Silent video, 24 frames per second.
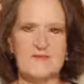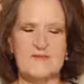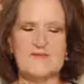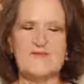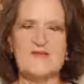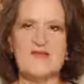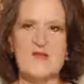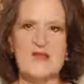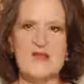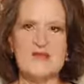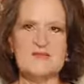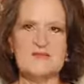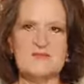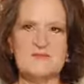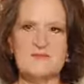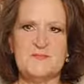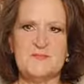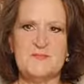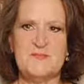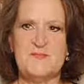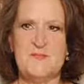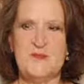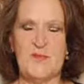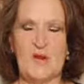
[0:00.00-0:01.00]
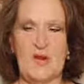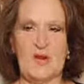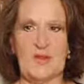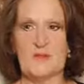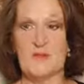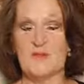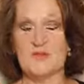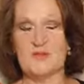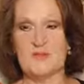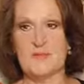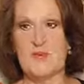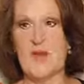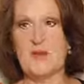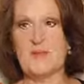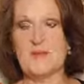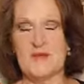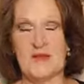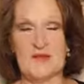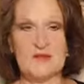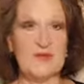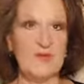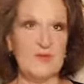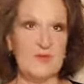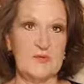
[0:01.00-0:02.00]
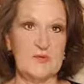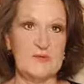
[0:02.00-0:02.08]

phrase book. Well, it's probably not new.